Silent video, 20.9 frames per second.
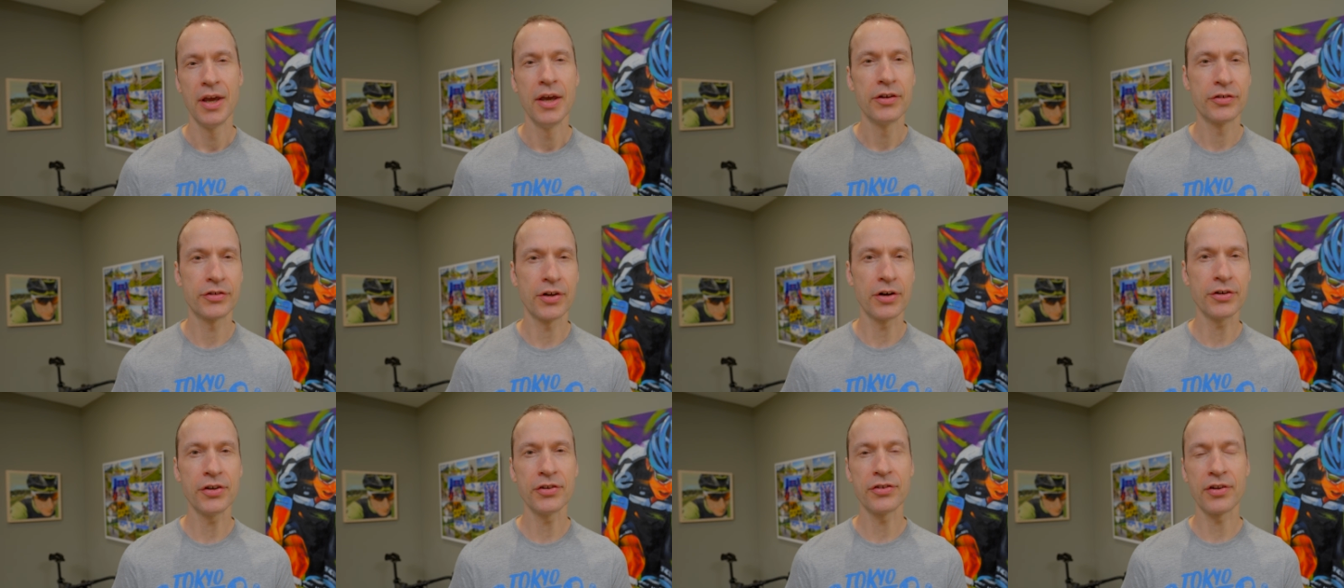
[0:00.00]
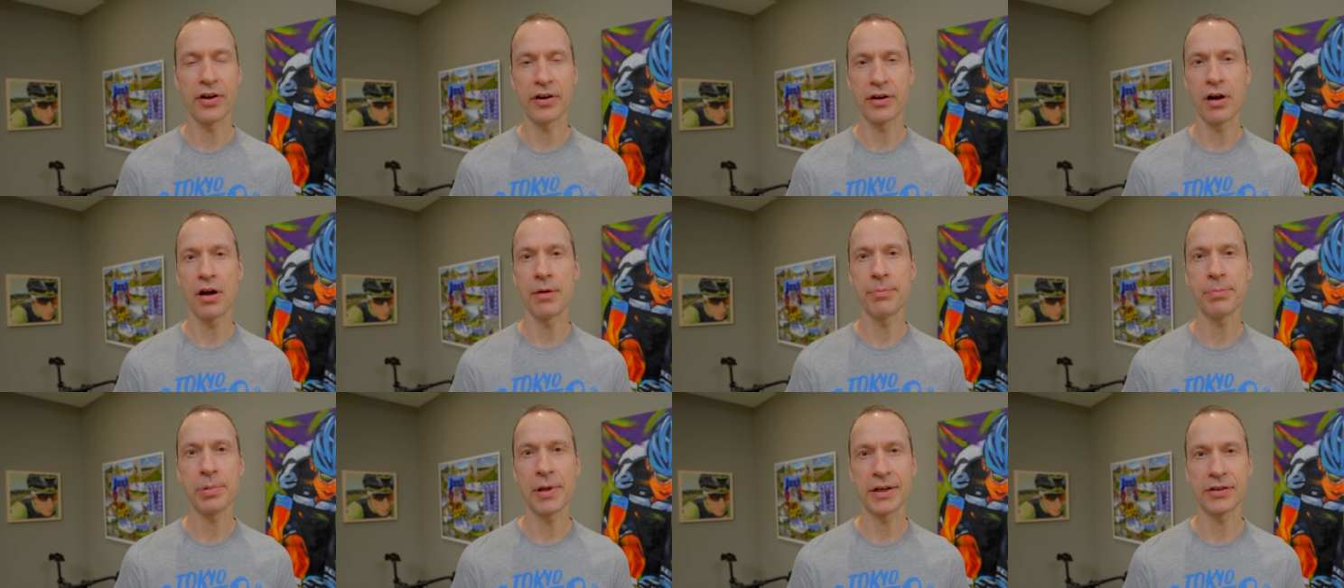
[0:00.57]
Starches are
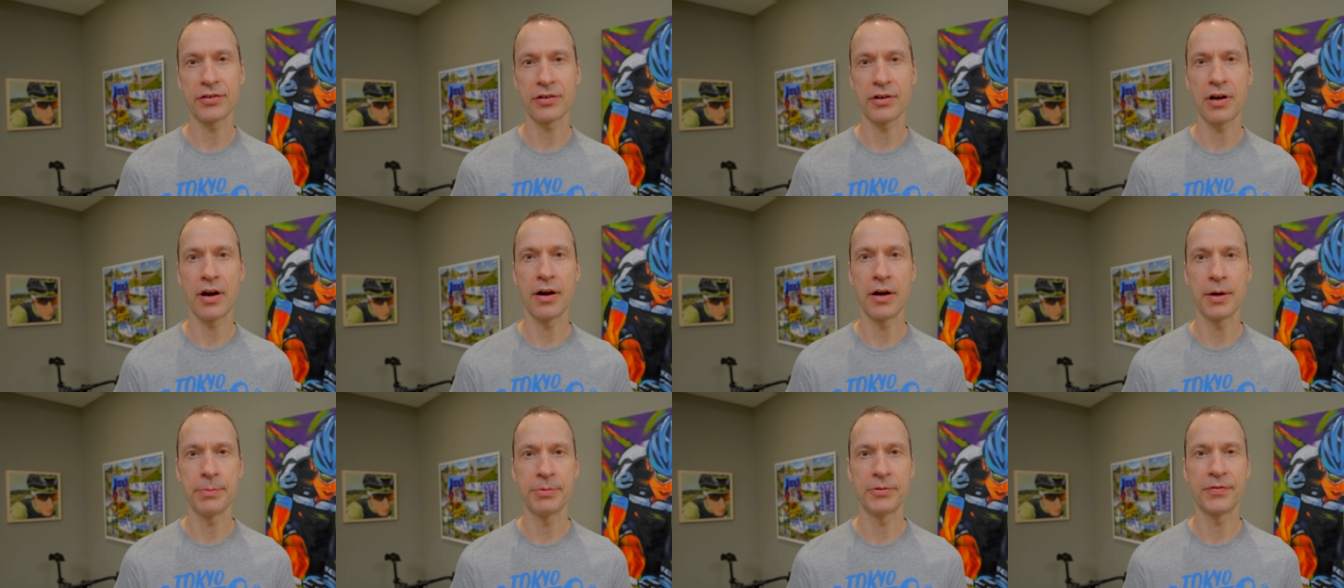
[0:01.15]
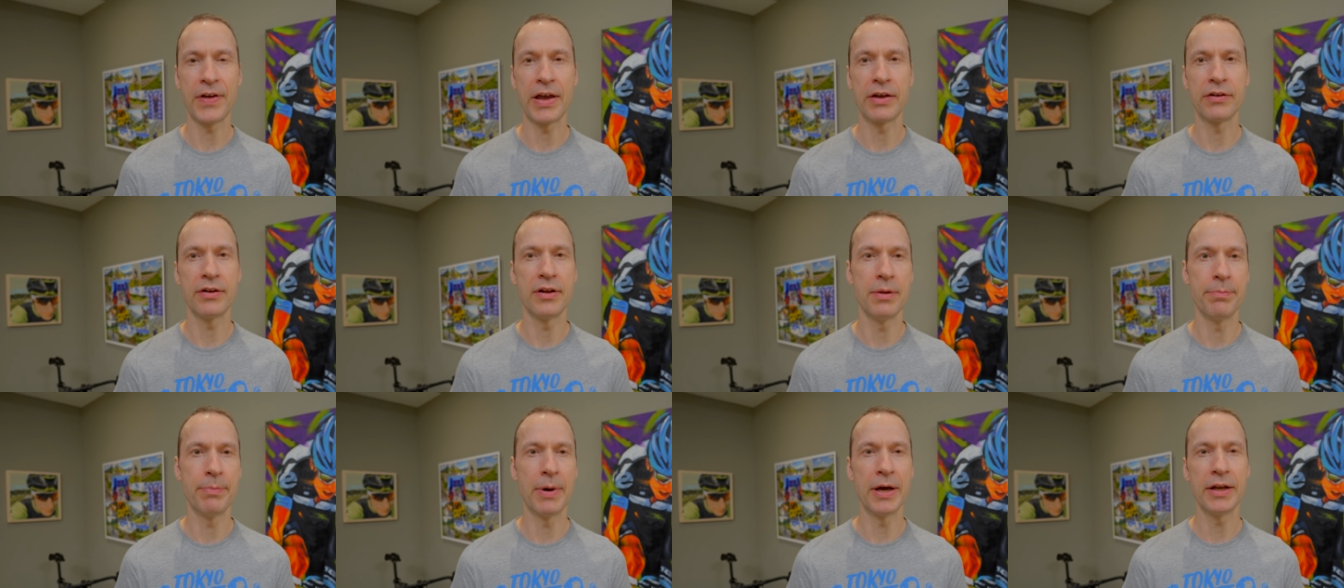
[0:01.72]
complex carbs found
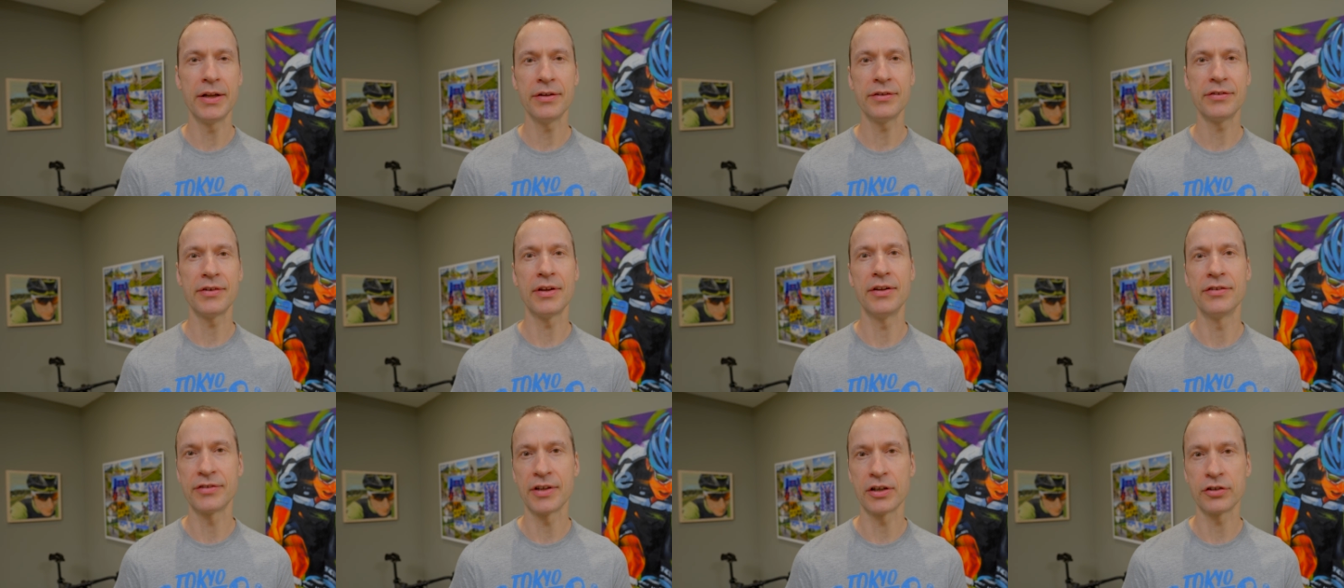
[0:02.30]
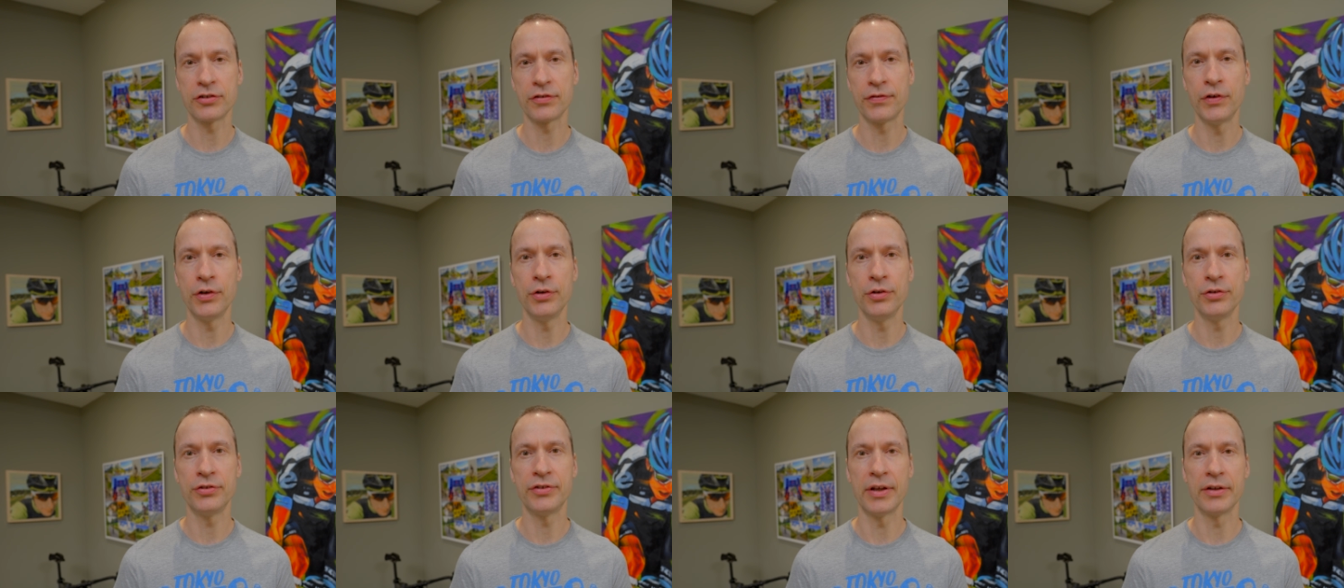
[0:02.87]
in abundance in such
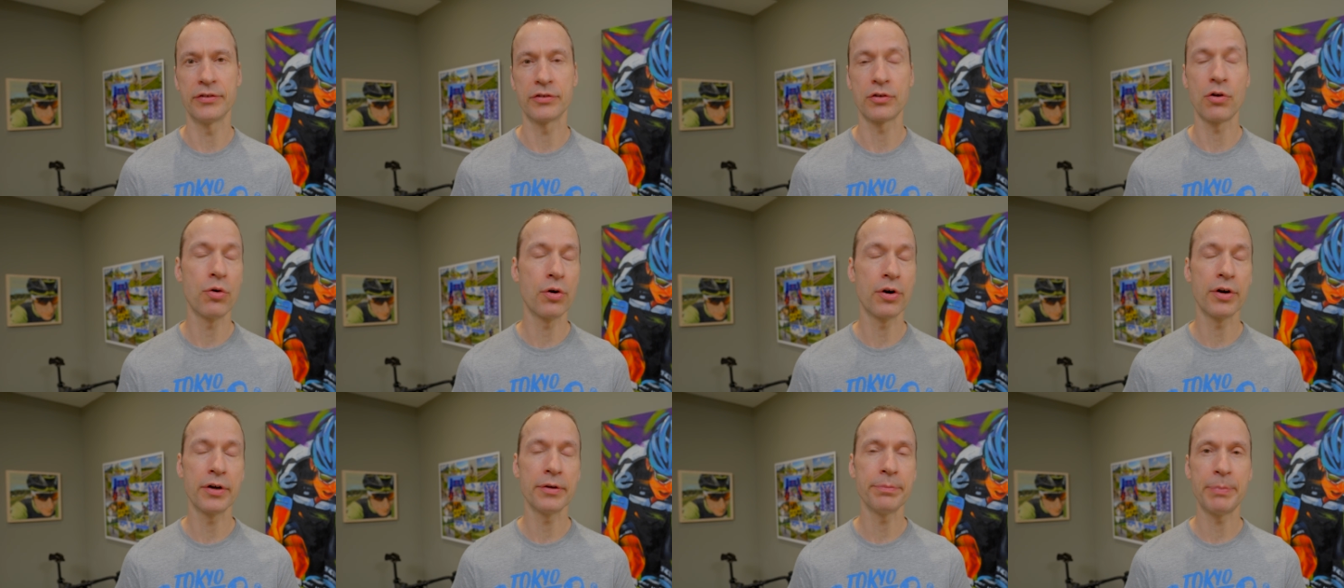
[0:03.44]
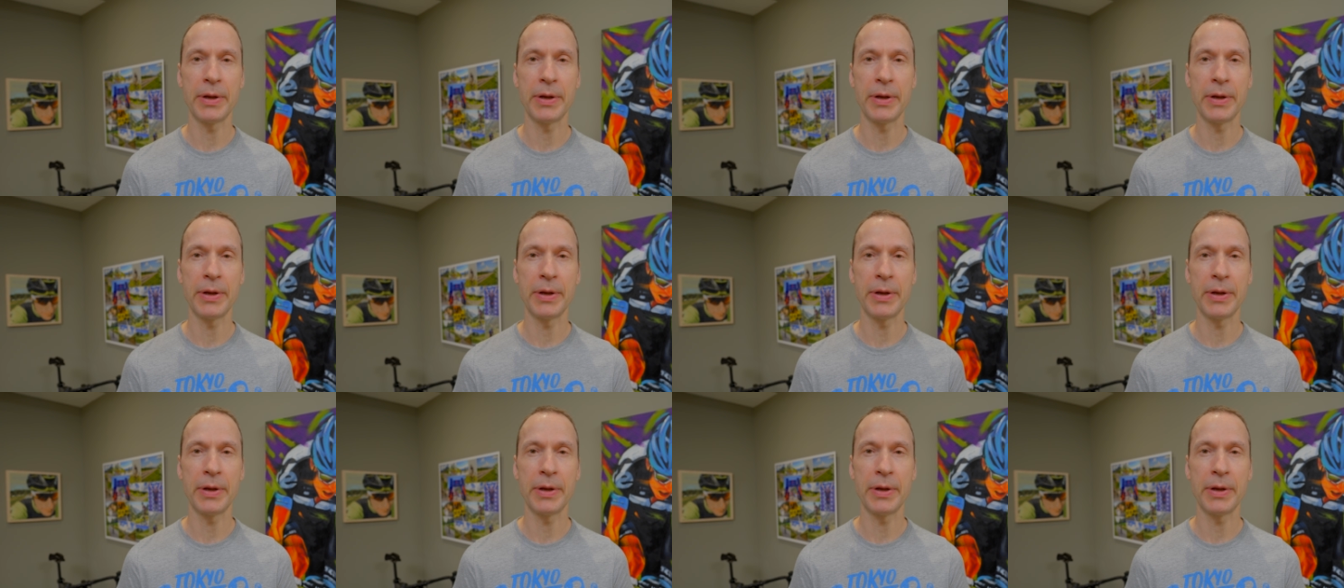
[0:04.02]
foods as corn,